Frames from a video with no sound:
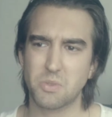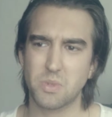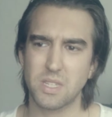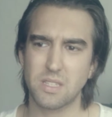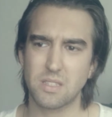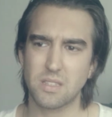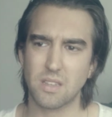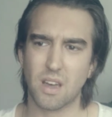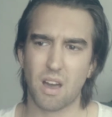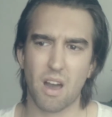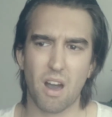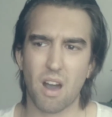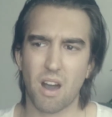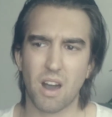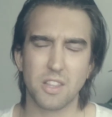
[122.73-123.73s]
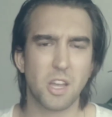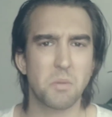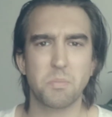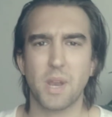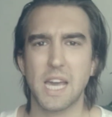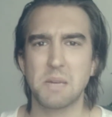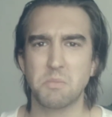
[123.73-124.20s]
with, I don't
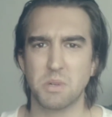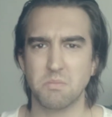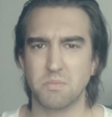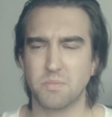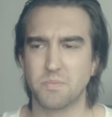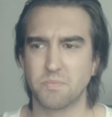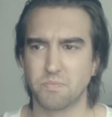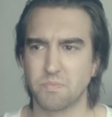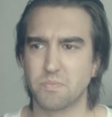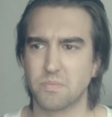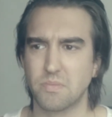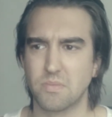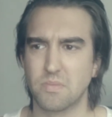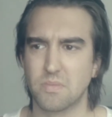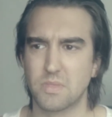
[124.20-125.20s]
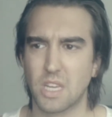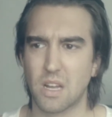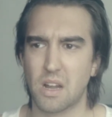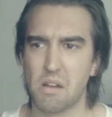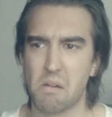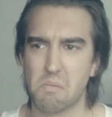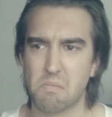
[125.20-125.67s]
blame him. You
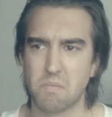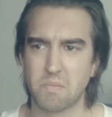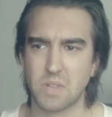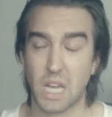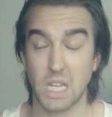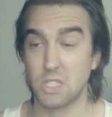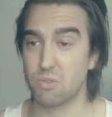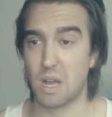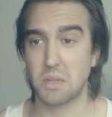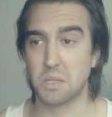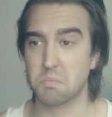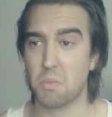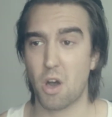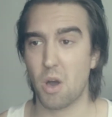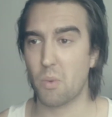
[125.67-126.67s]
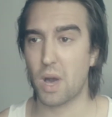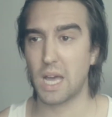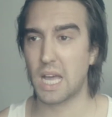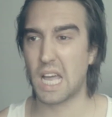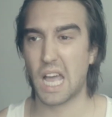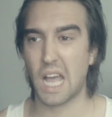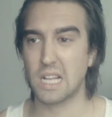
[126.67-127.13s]
know, kids round my way
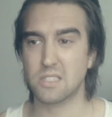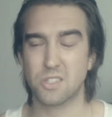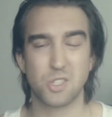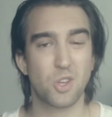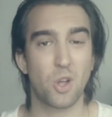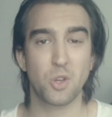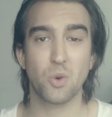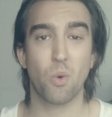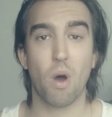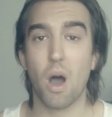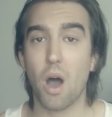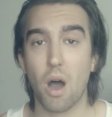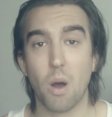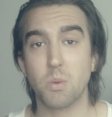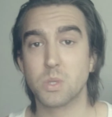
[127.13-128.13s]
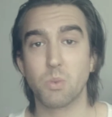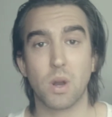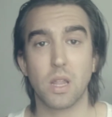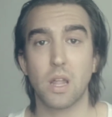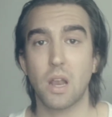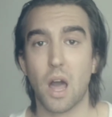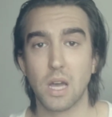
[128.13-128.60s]
had sod all. I was one
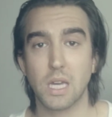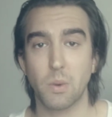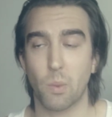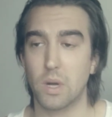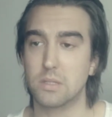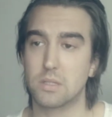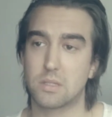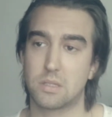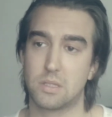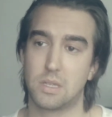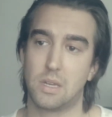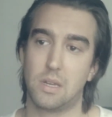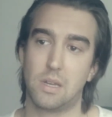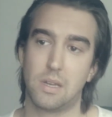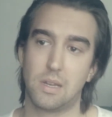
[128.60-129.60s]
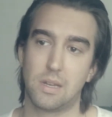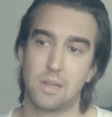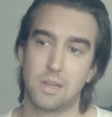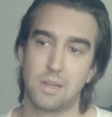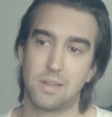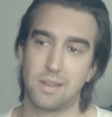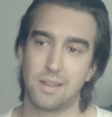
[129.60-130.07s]
of the lucky ones.
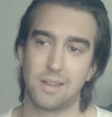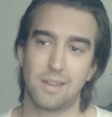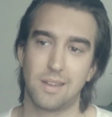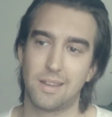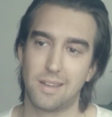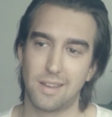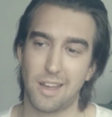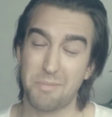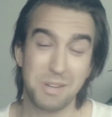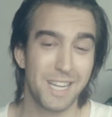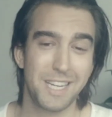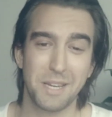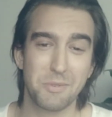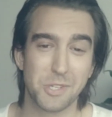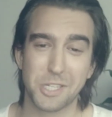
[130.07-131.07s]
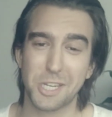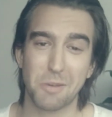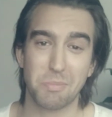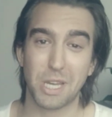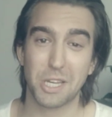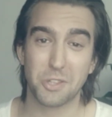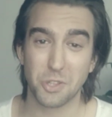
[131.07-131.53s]
I mean, he was going to
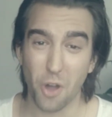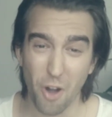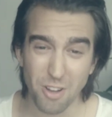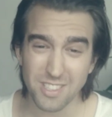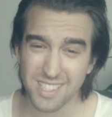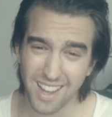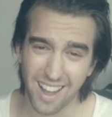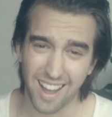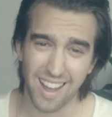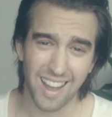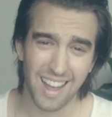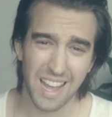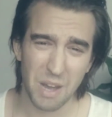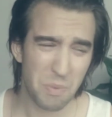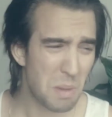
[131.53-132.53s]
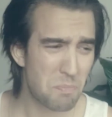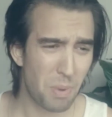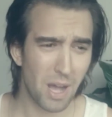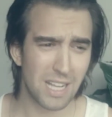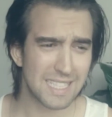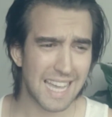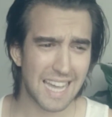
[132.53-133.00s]
be a doctor. We
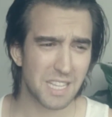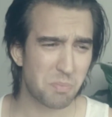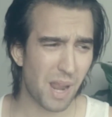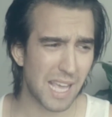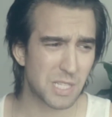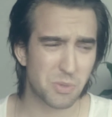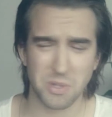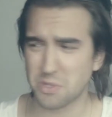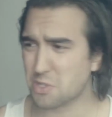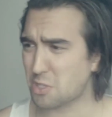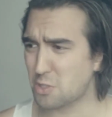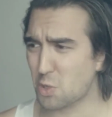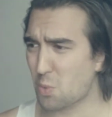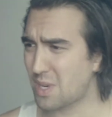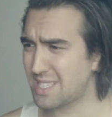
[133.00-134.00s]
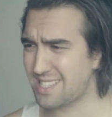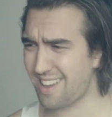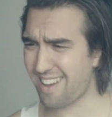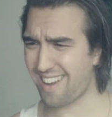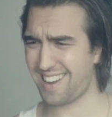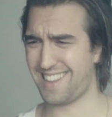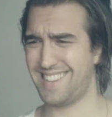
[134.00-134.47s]
burnt down the place where he was going to do all his
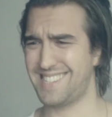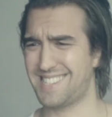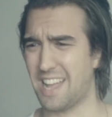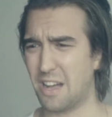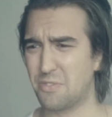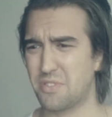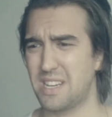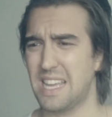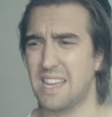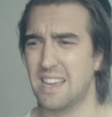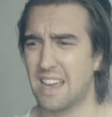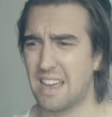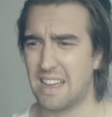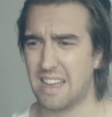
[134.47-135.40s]
learning and stuff, and he